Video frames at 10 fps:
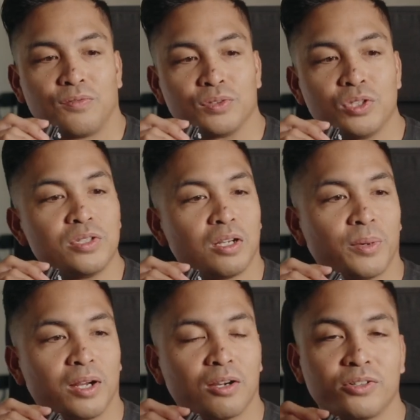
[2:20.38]

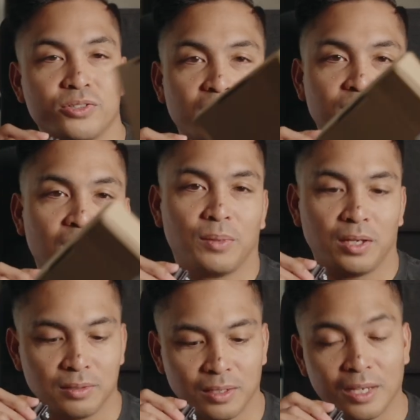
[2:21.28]
terabyte hard drive came
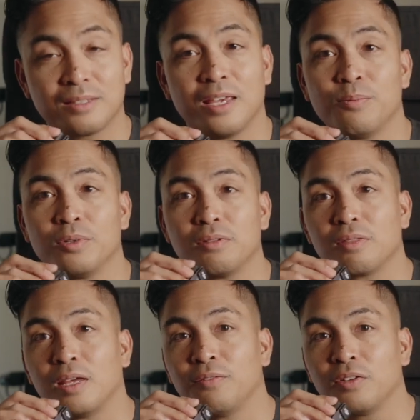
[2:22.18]
in, it came
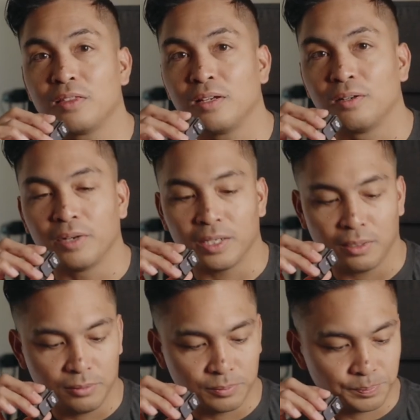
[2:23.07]
with everything already.